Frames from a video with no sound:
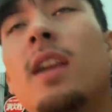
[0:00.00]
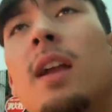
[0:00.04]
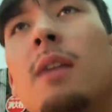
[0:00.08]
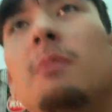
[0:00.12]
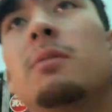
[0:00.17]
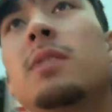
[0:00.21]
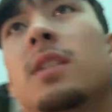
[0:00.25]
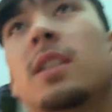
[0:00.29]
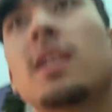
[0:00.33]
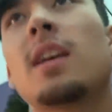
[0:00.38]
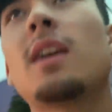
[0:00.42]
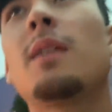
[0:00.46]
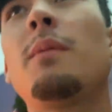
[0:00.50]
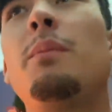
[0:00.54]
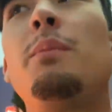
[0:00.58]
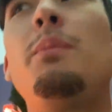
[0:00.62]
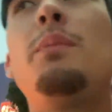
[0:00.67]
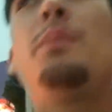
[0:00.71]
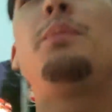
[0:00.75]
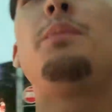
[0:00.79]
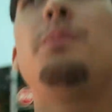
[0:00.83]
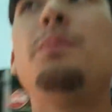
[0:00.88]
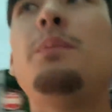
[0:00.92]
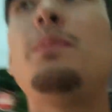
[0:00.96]
I'm just like,
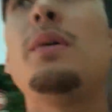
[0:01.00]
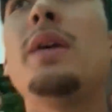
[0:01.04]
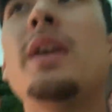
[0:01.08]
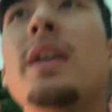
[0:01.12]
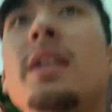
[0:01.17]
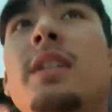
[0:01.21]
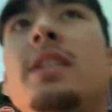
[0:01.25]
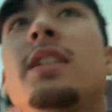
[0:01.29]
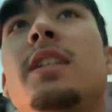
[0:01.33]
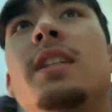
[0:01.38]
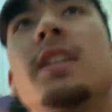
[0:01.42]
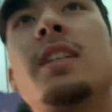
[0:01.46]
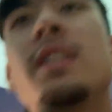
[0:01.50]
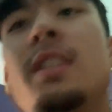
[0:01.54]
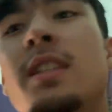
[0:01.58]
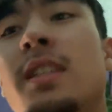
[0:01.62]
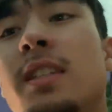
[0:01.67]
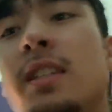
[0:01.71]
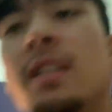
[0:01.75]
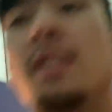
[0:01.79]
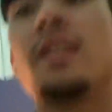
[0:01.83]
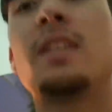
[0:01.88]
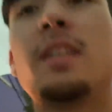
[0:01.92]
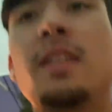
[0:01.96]
bitch,
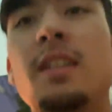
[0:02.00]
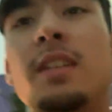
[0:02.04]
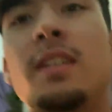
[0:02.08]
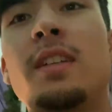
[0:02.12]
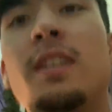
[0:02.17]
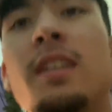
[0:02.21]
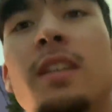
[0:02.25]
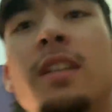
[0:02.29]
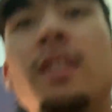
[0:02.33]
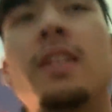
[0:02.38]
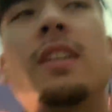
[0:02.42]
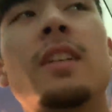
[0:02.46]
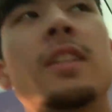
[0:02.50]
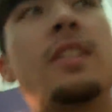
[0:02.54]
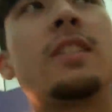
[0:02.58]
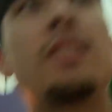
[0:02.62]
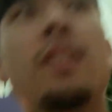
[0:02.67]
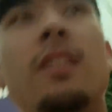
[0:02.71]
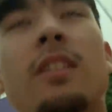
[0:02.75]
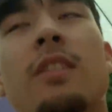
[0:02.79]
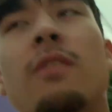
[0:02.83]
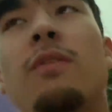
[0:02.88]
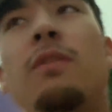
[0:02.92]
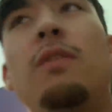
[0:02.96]

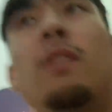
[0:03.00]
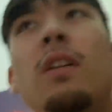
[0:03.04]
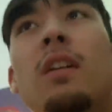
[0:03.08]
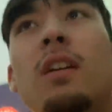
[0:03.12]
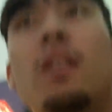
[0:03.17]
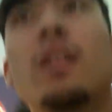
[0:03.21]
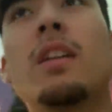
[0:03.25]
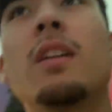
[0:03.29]
shut the fuck